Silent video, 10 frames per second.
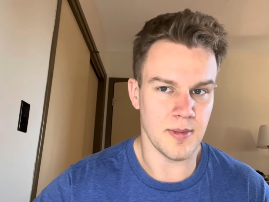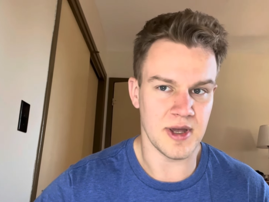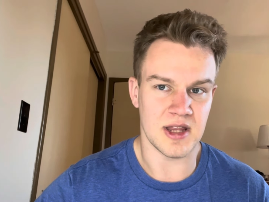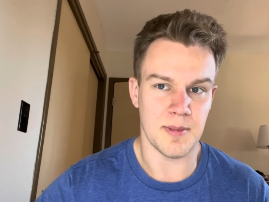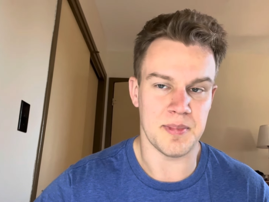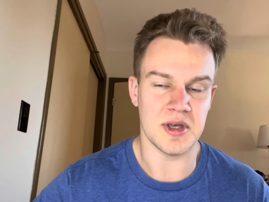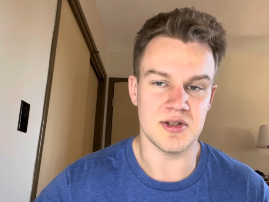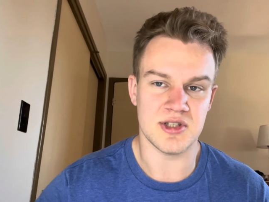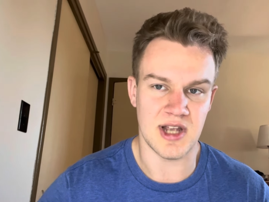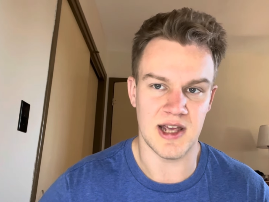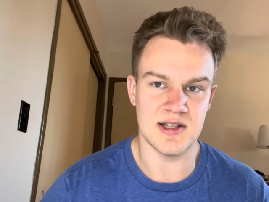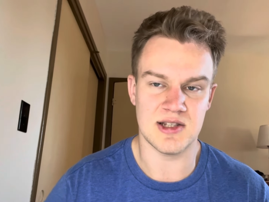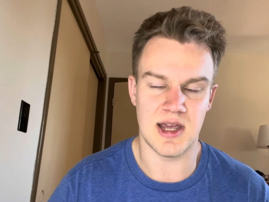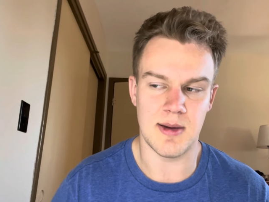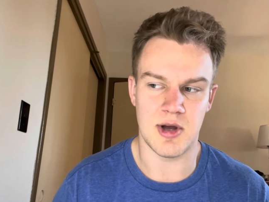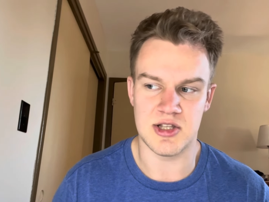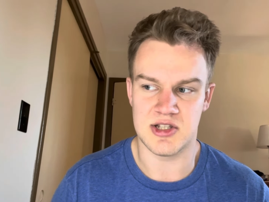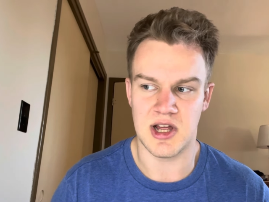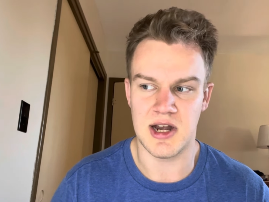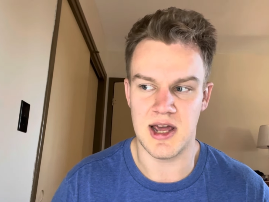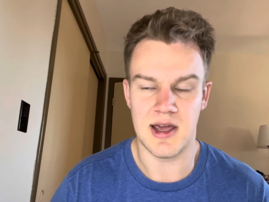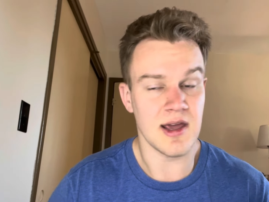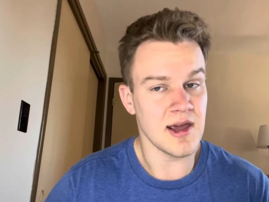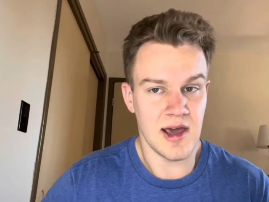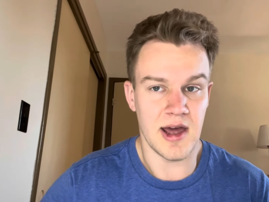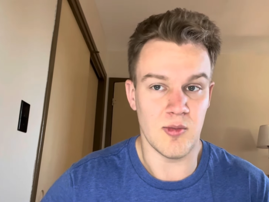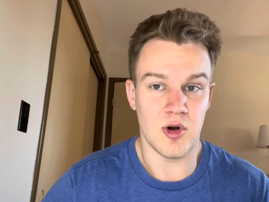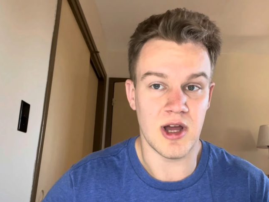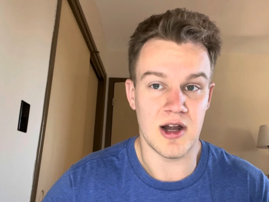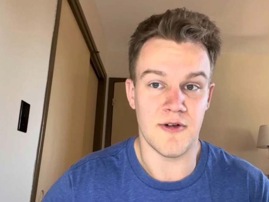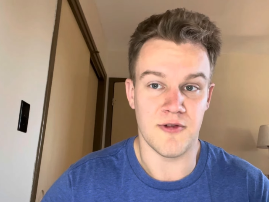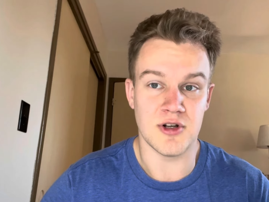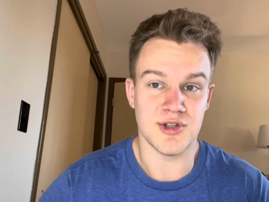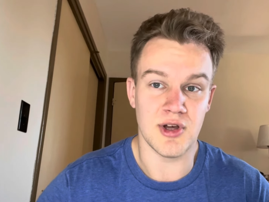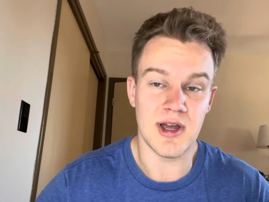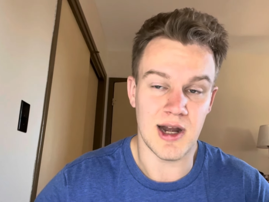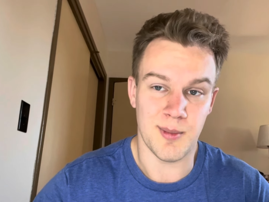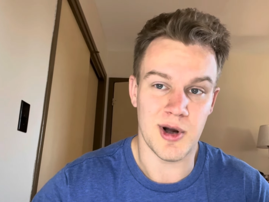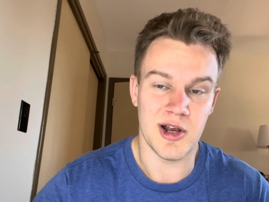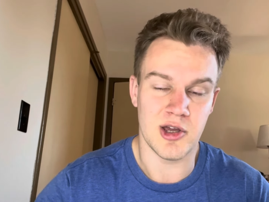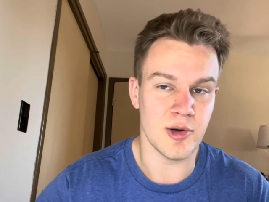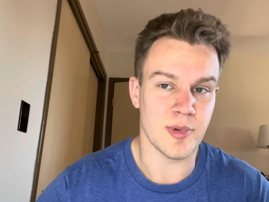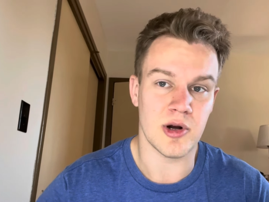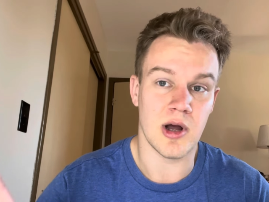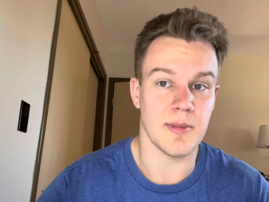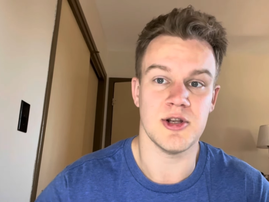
I'll be at the Bills-Titans game on Sunday, and we'll get our first look at Amari Cooper.